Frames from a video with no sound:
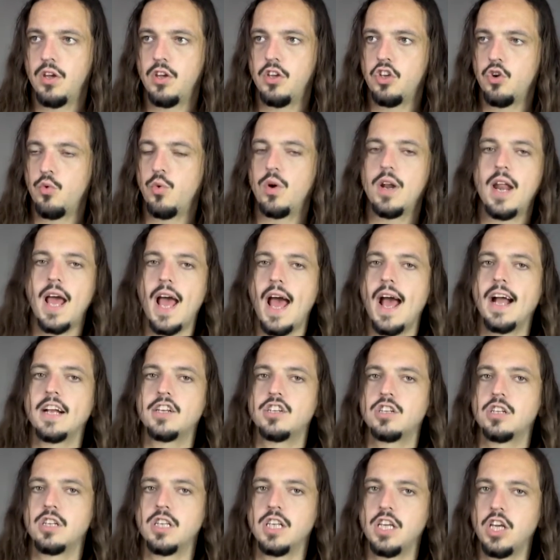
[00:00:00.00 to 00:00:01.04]
you would
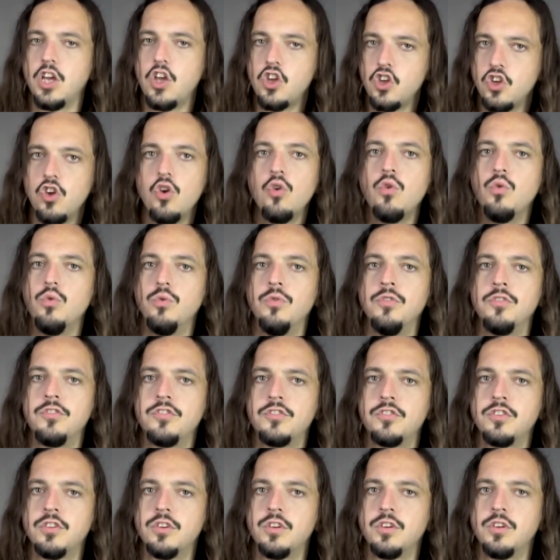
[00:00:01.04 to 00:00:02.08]
actually
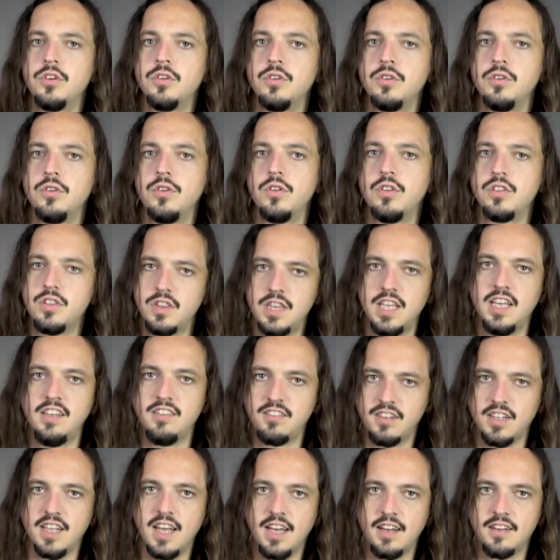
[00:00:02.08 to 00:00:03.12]
use
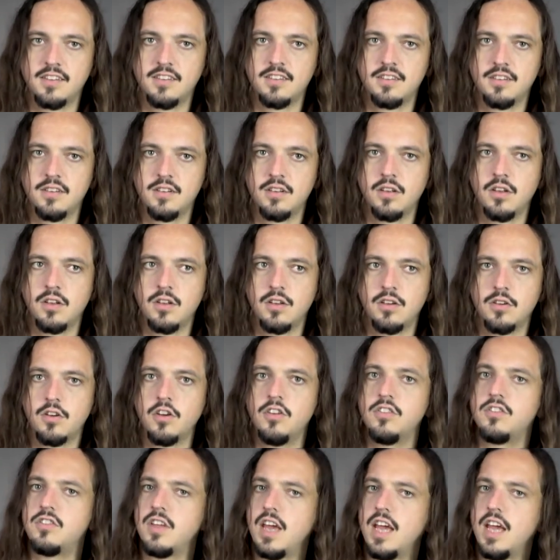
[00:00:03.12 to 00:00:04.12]
these licks. Because